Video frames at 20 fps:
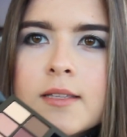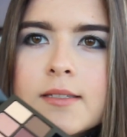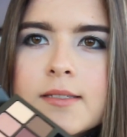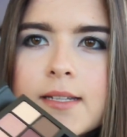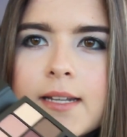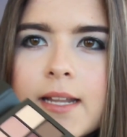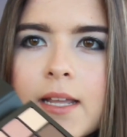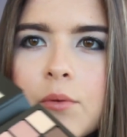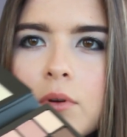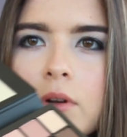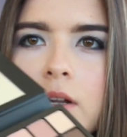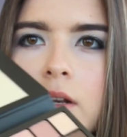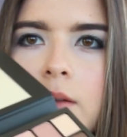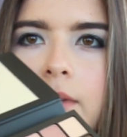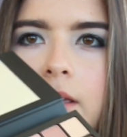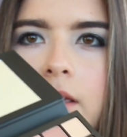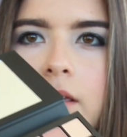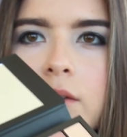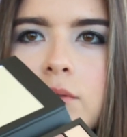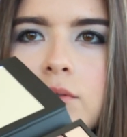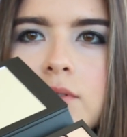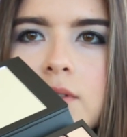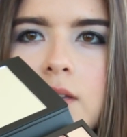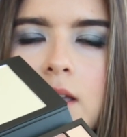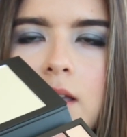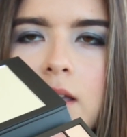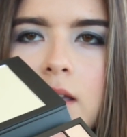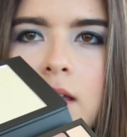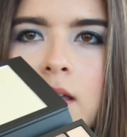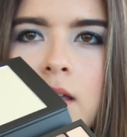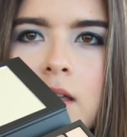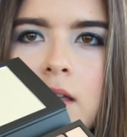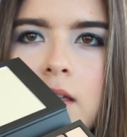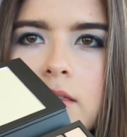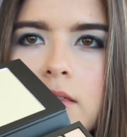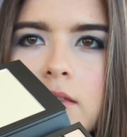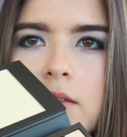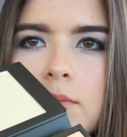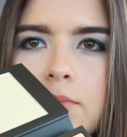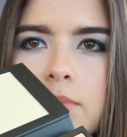Today we're gonna be using
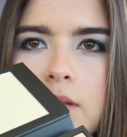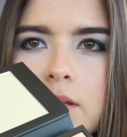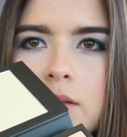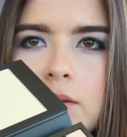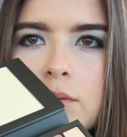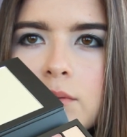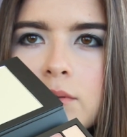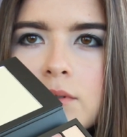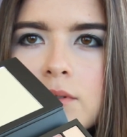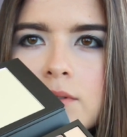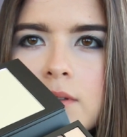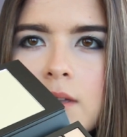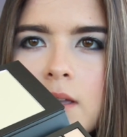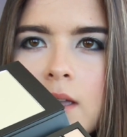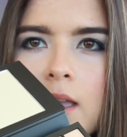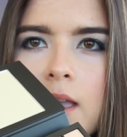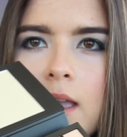the blues